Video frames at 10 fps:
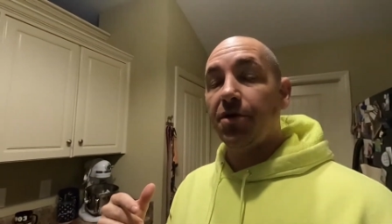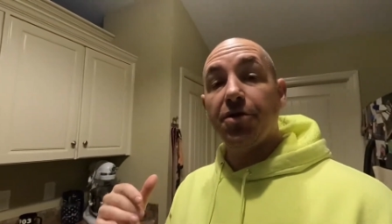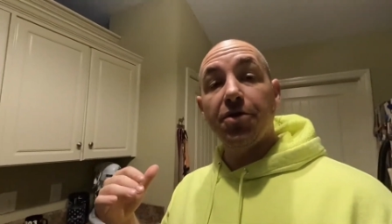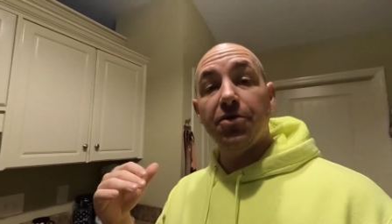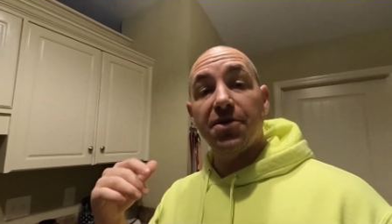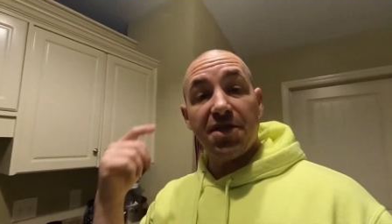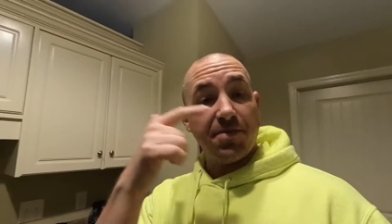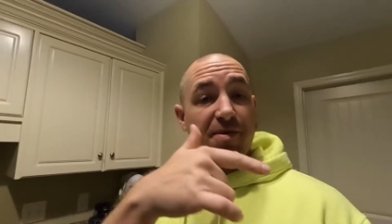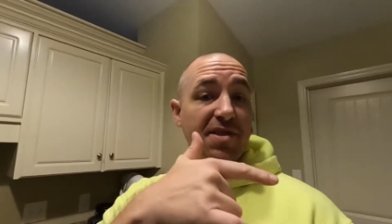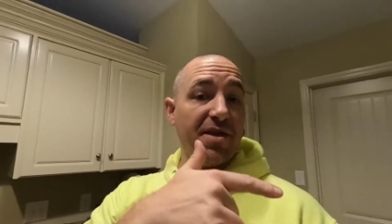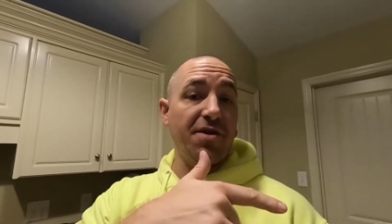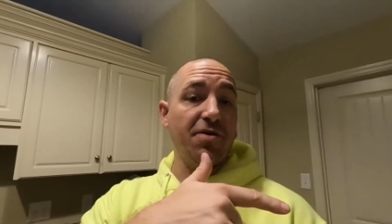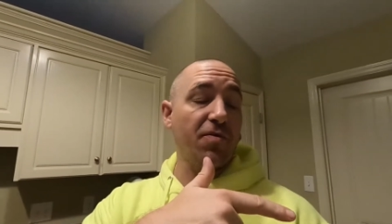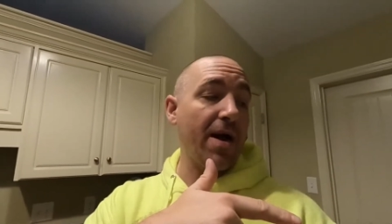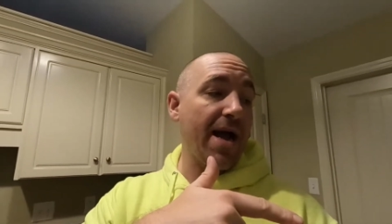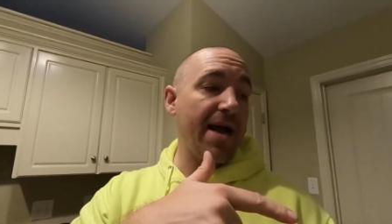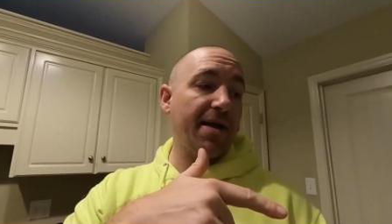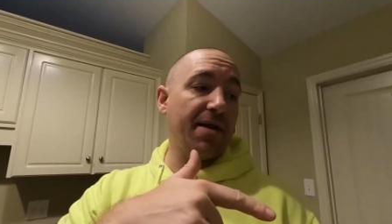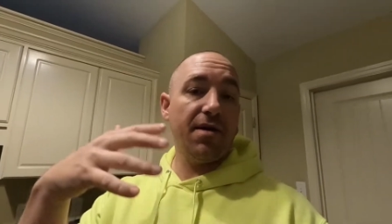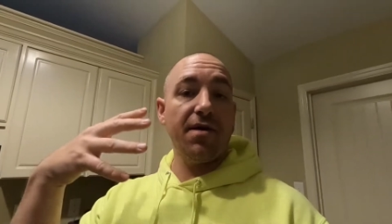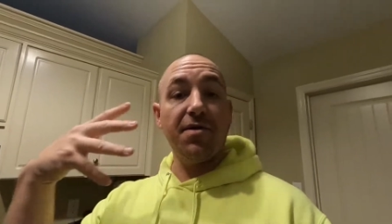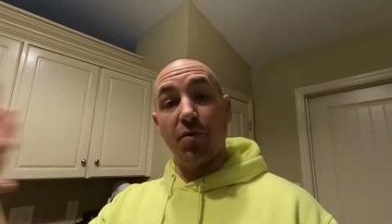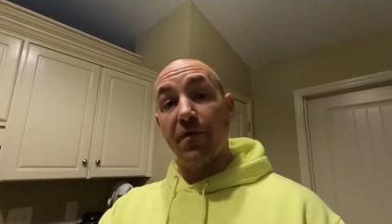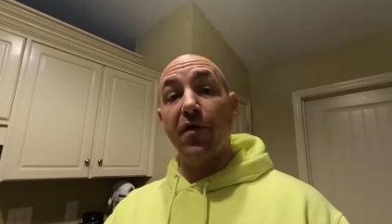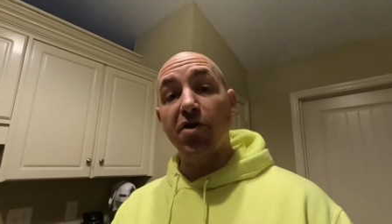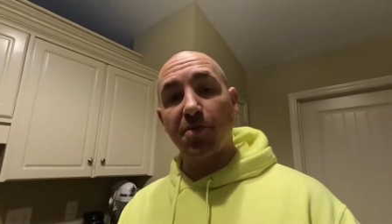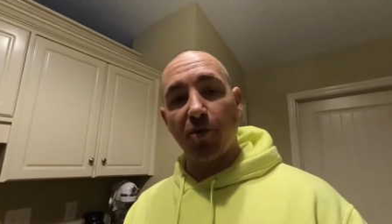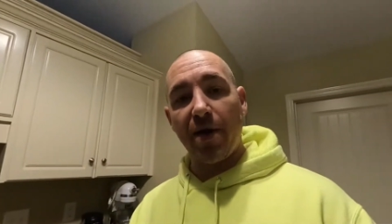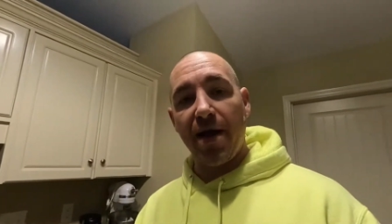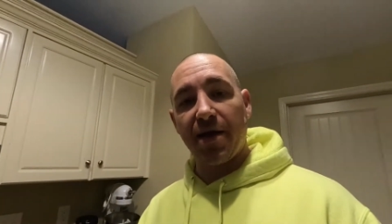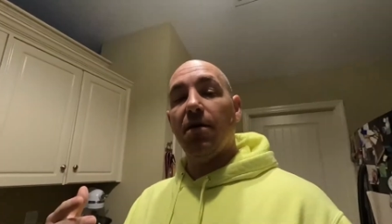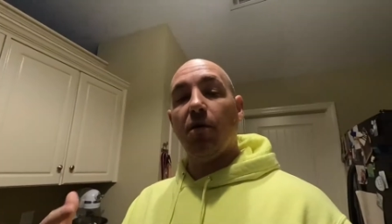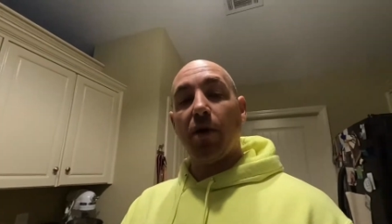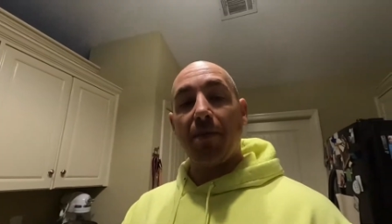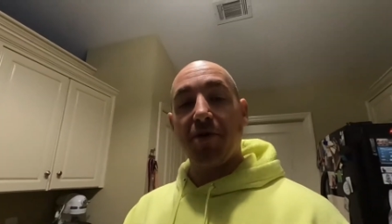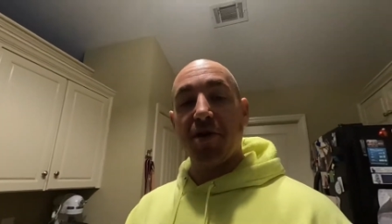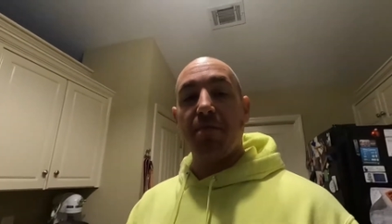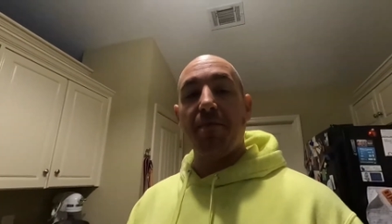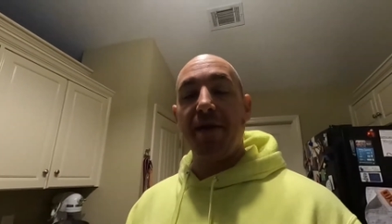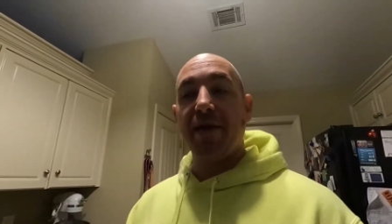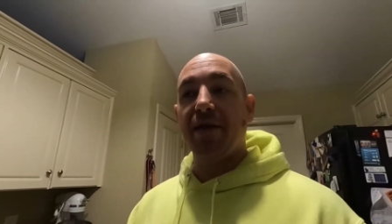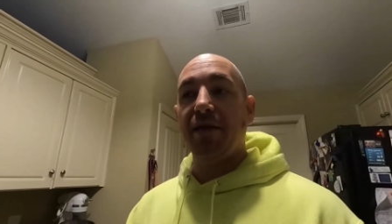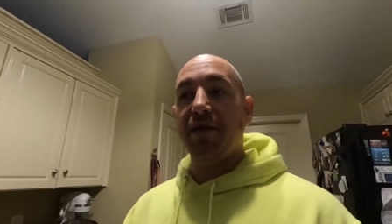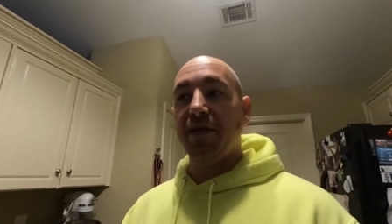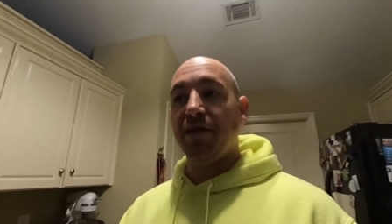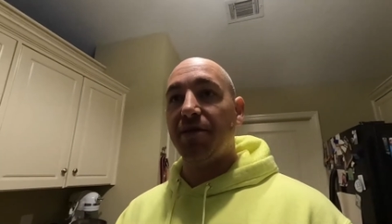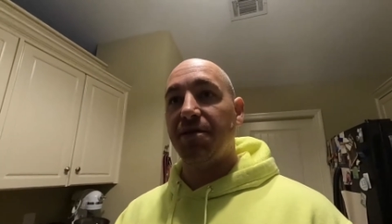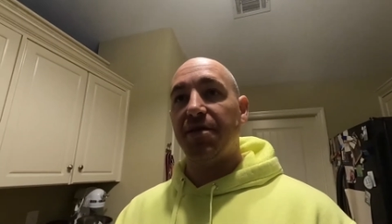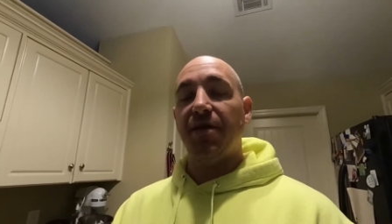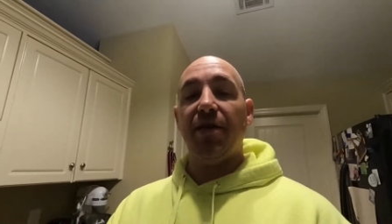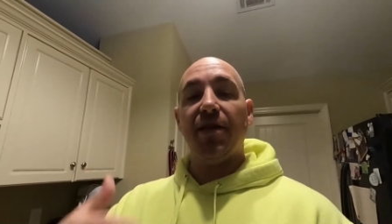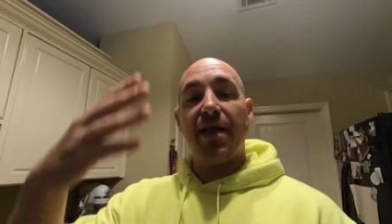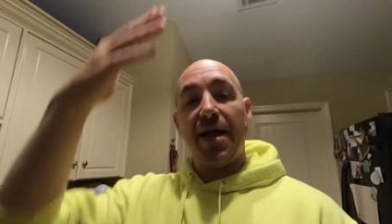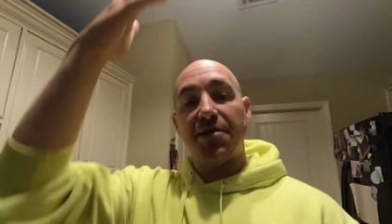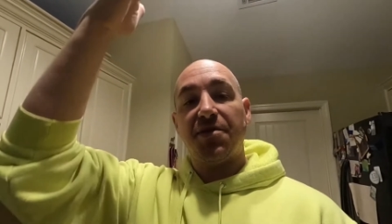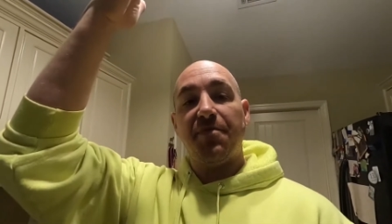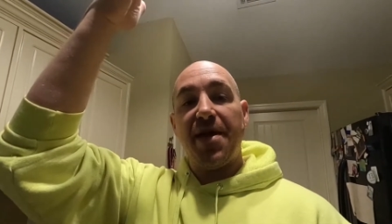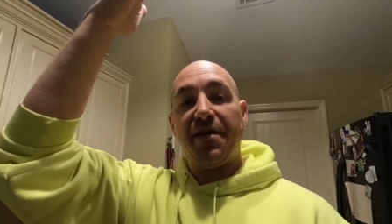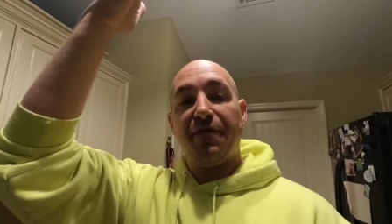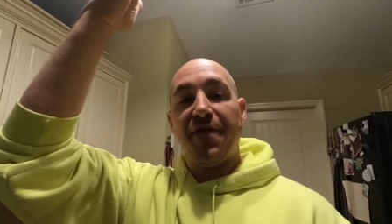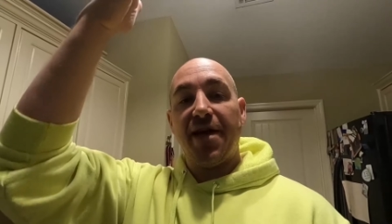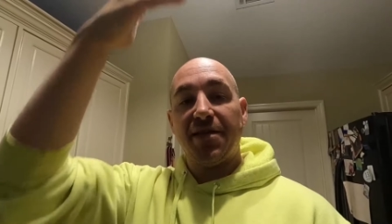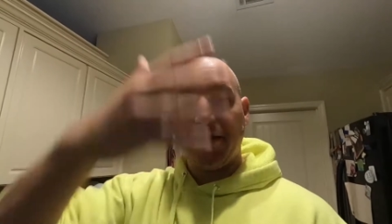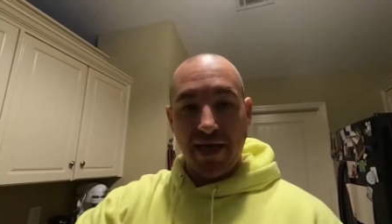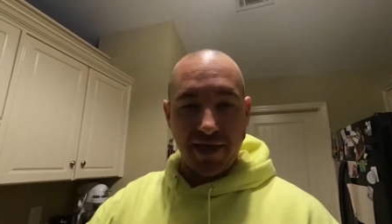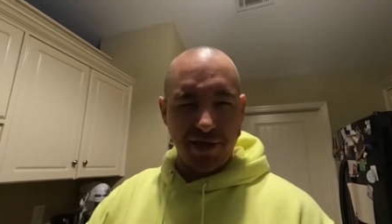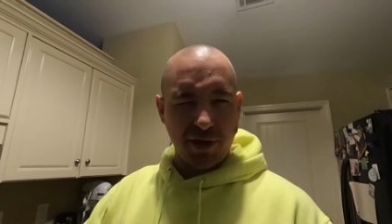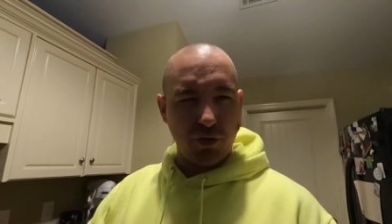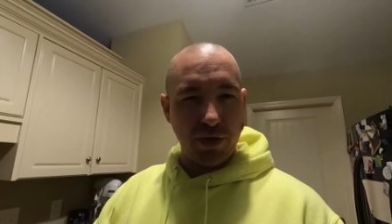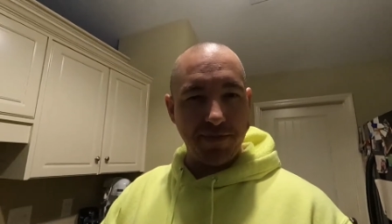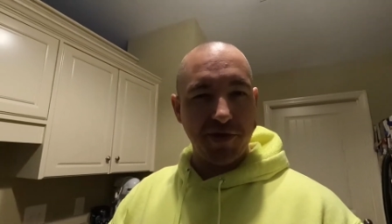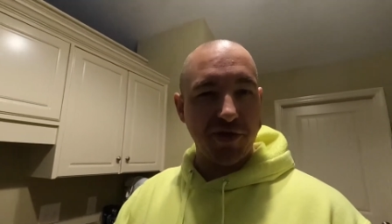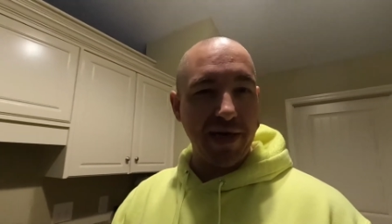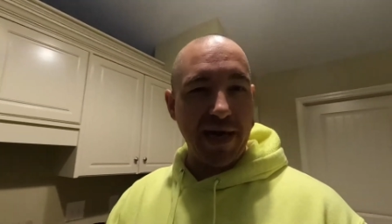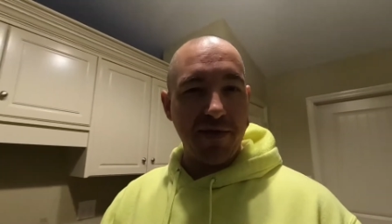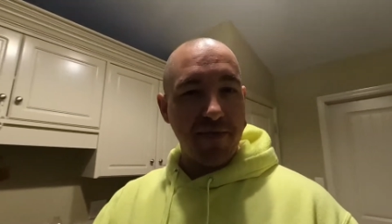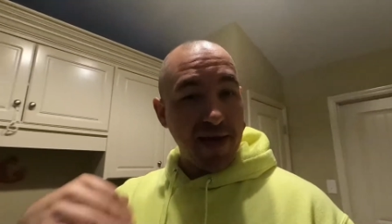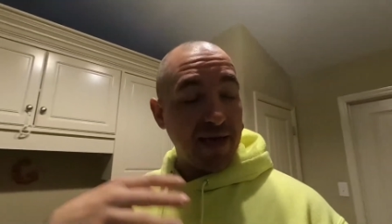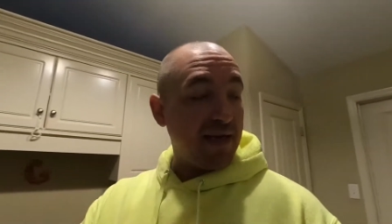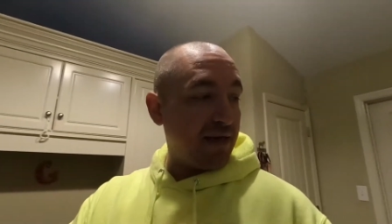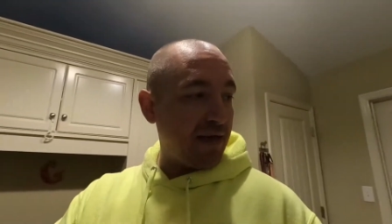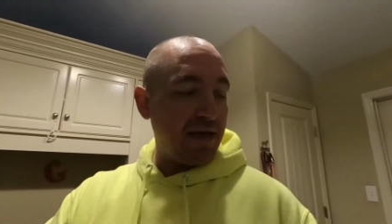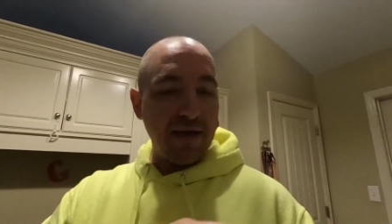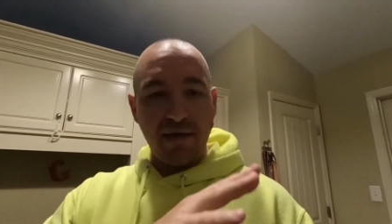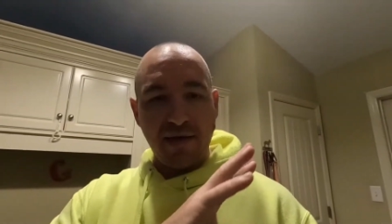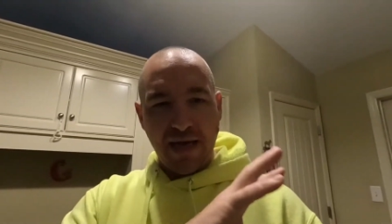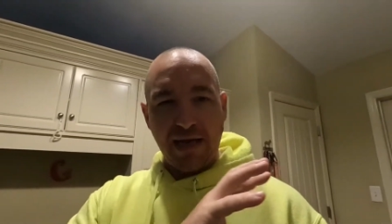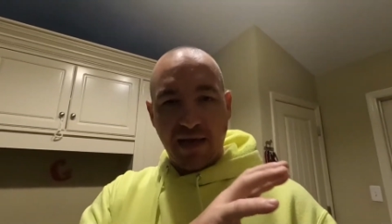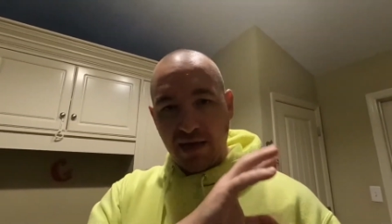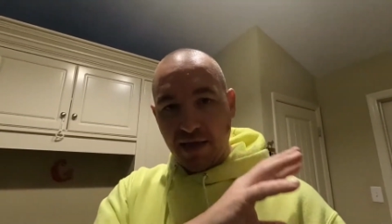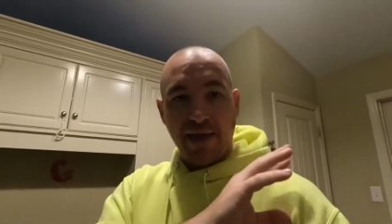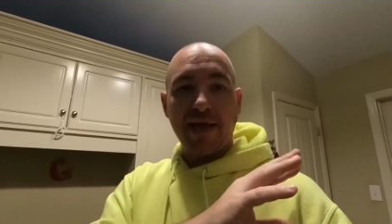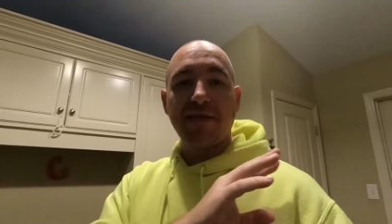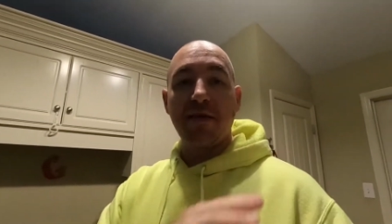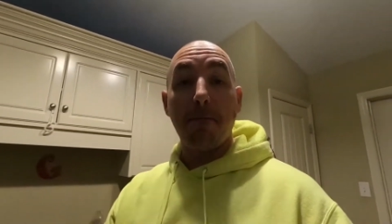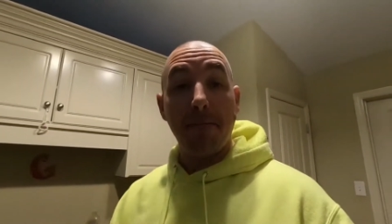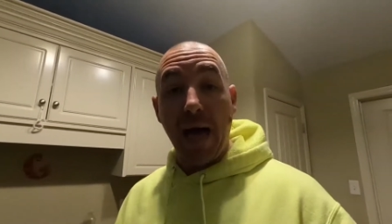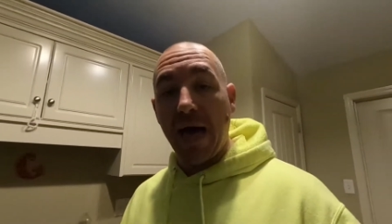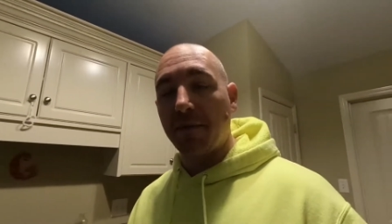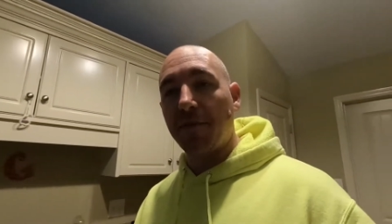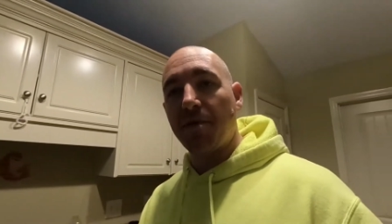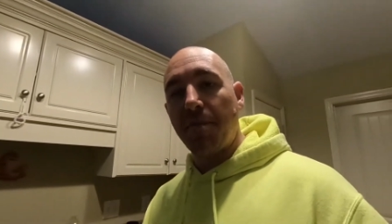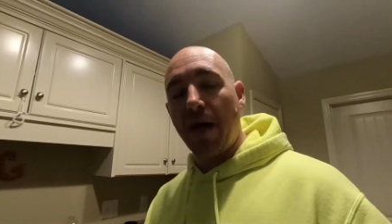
use this particular rack, the reversible rack, when I'm cooking my bacon is it allows the bacon fat to kind of just drip straight down the bacon, and it kind of collects in the bottom of the